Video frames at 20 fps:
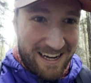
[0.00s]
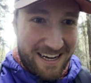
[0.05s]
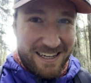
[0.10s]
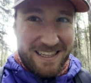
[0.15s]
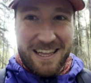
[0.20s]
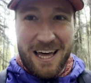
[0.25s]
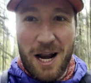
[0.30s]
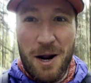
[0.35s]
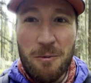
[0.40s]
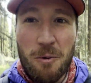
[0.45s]

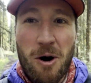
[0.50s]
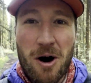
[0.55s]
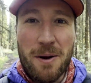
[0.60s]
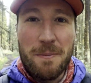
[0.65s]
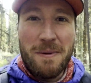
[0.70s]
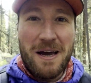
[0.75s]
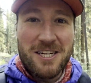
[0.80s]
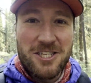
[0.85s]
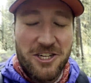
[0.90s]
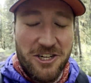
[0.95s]
that I want to
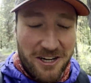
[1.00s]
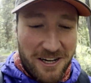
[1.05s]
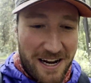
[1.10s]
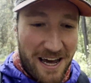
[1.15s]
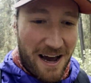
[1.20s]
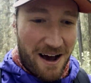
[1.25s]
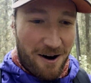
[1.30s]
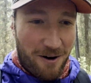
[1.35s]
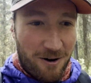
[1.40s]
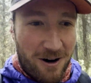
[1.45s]
mention
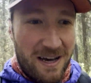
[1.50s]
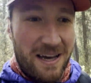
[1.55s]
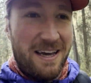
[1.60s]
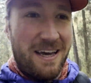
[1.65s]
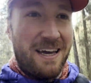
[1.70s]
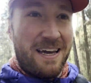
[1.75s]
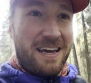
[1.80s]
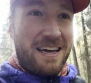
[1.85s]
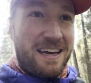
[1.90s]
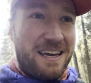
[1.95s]
now.
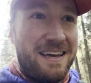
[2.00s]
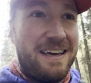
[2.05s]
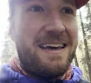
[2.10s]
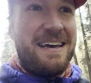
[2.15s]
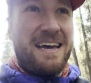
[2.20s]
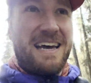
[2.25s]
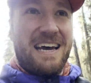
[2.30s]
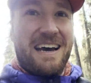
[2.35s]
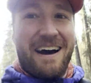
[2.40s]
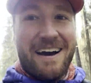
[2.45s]

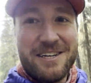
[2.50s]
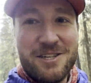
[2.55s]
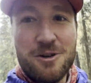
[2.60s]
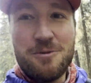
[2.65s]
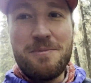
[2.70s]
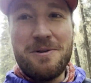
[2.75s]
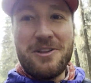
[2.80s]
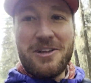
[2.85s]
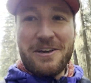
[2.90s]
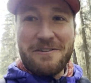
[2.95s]
I do
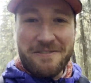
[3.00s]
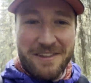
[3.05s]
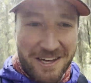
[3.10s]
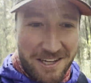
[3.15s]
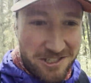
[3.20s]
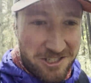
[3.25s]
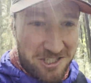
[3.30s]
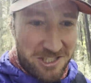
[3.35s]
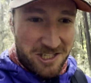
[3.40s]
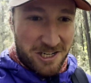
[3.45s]
believe
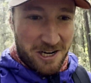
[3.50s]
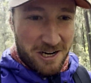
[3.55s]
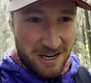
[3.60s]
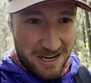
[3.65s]
this.